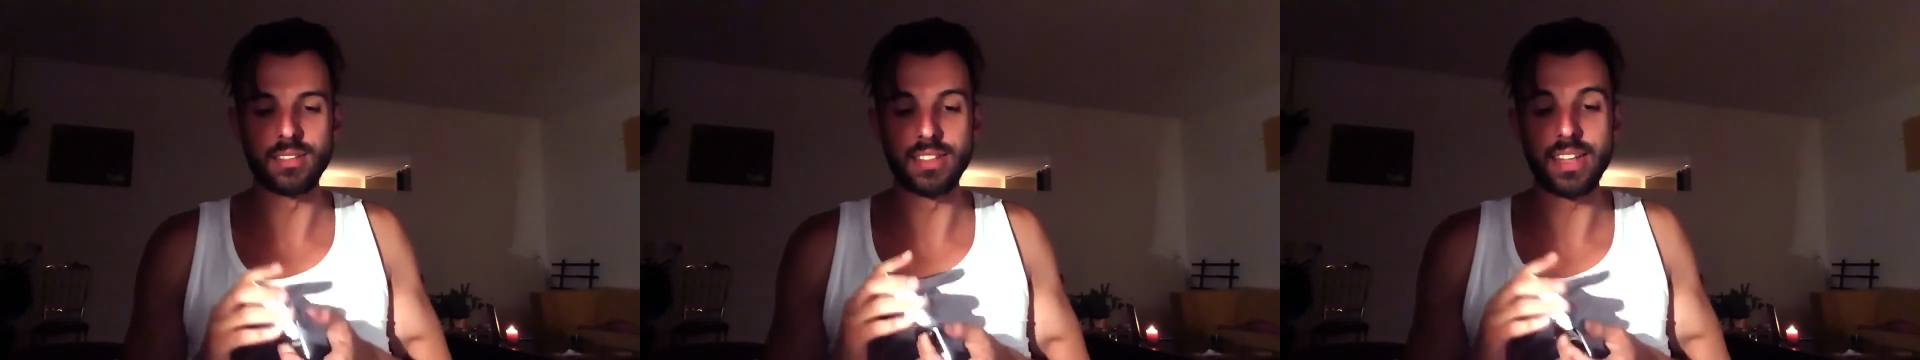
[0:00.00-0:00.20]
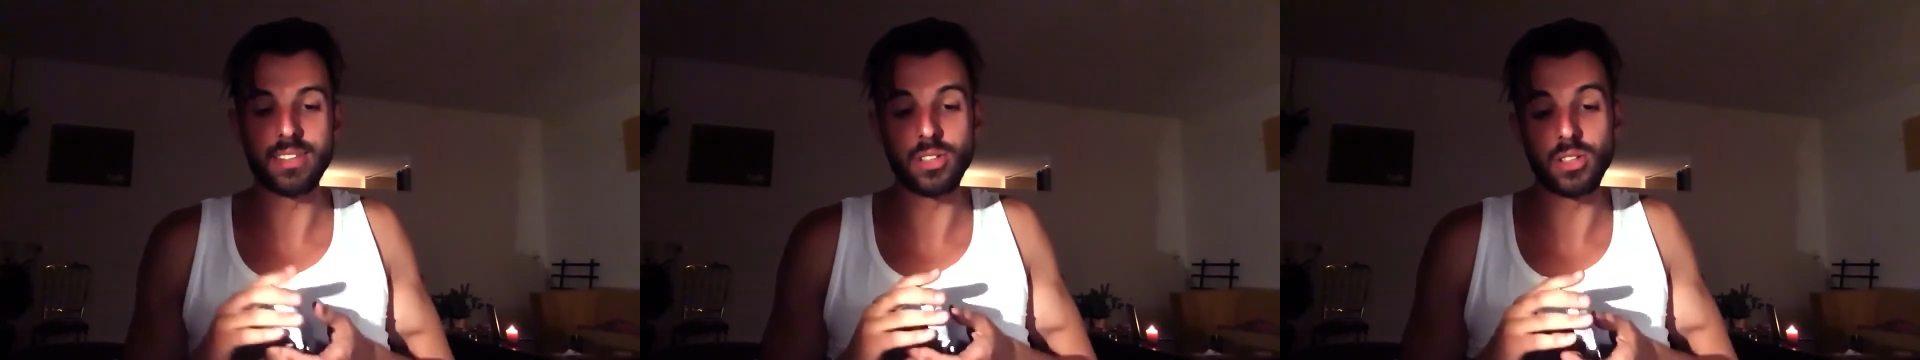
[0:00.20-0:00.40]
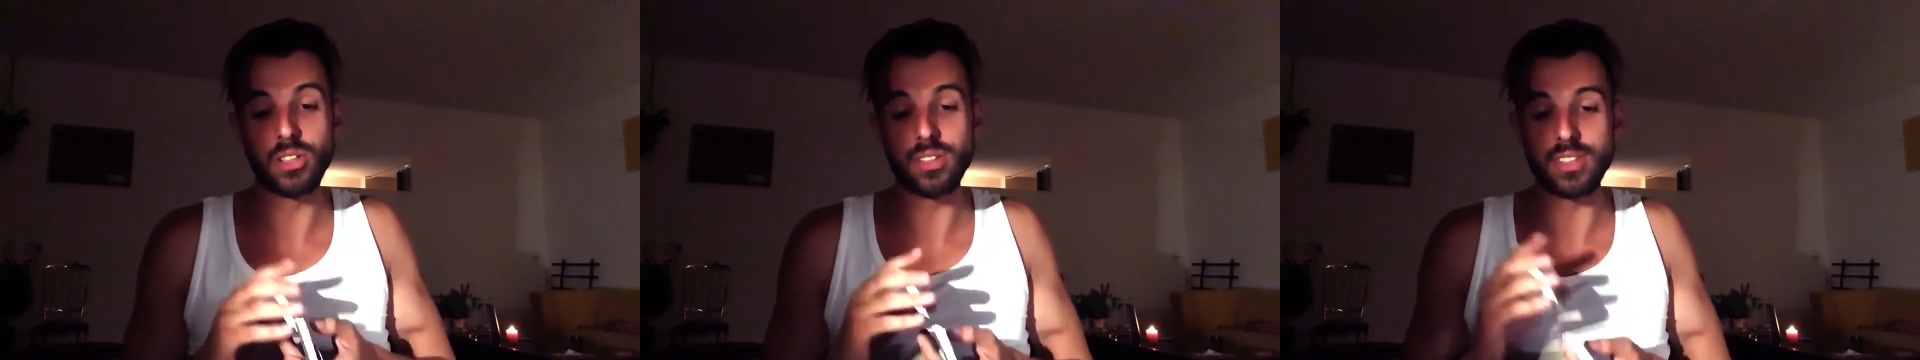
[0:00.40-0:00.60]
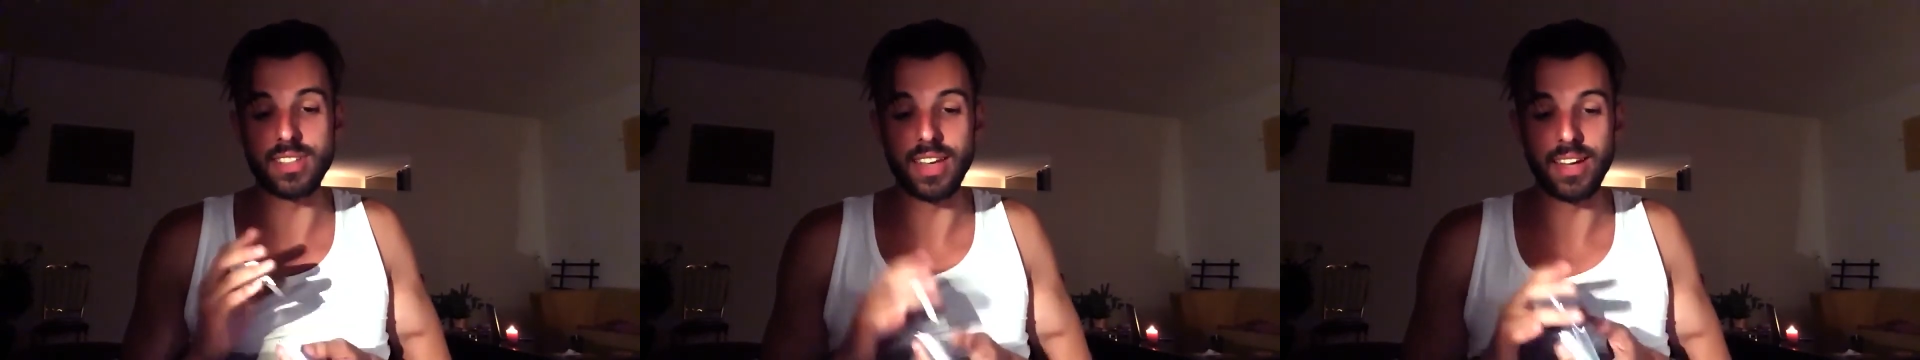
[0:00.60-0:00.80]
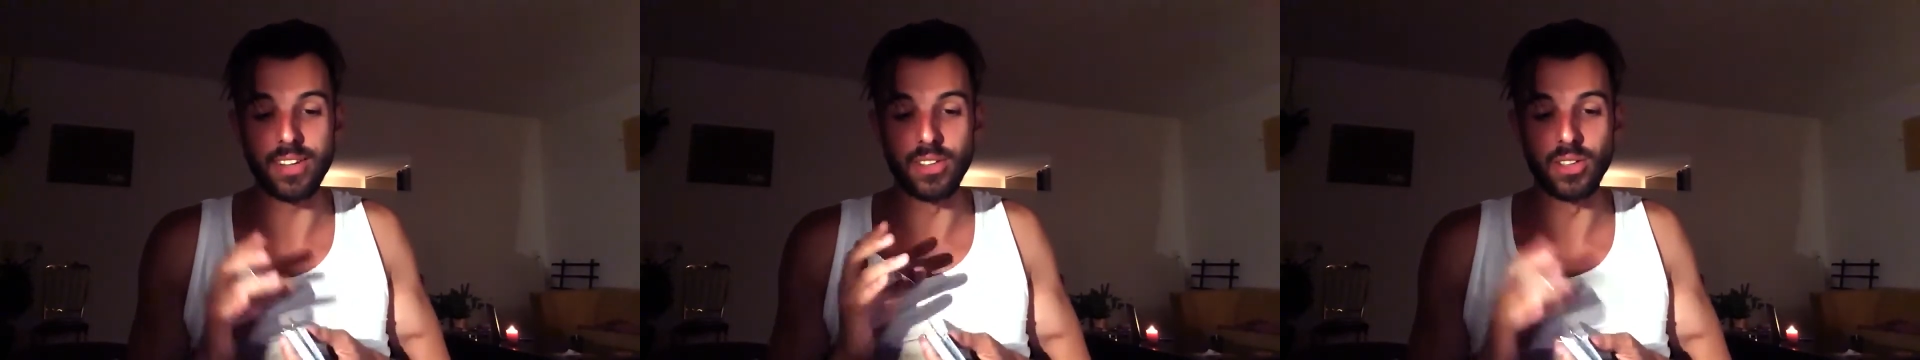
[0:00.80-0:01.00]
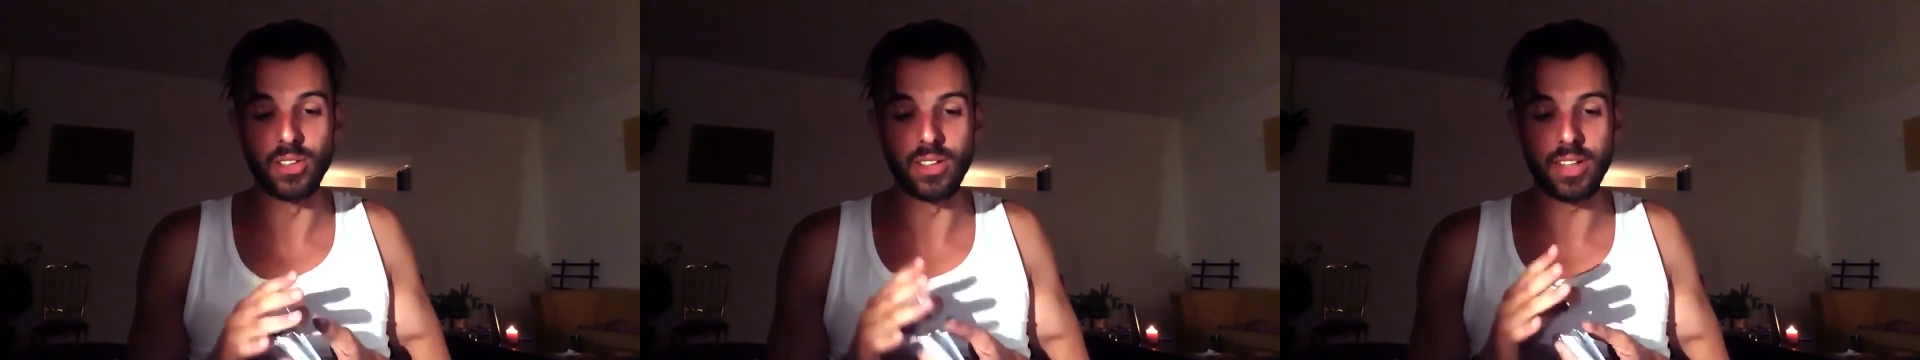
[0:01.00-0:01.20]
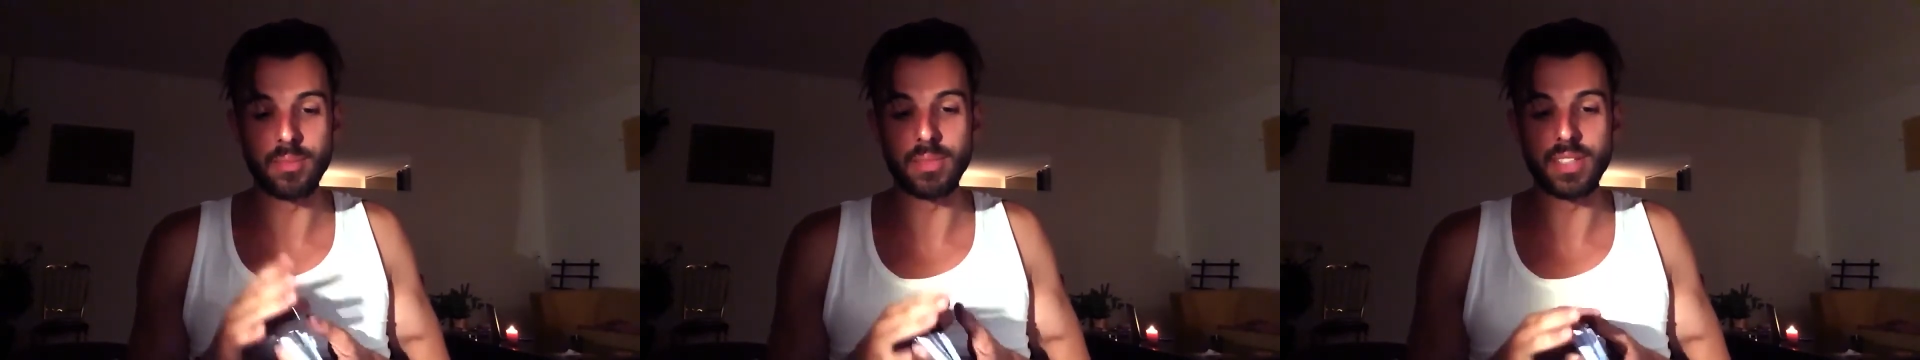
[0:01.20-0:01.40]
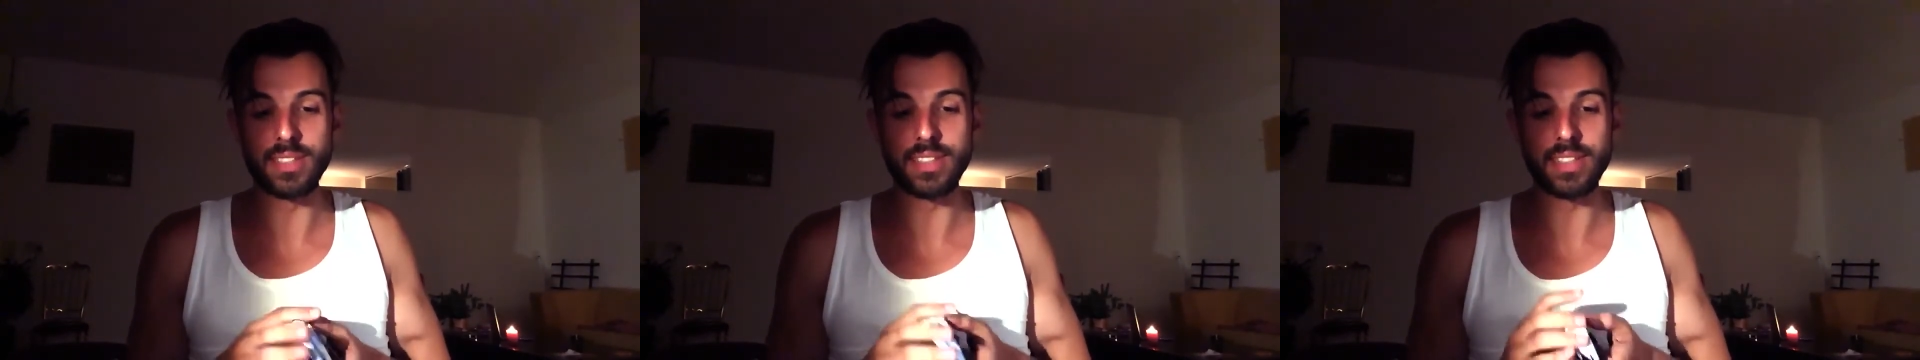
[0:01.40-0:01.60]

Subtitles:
That's a good sign though. That means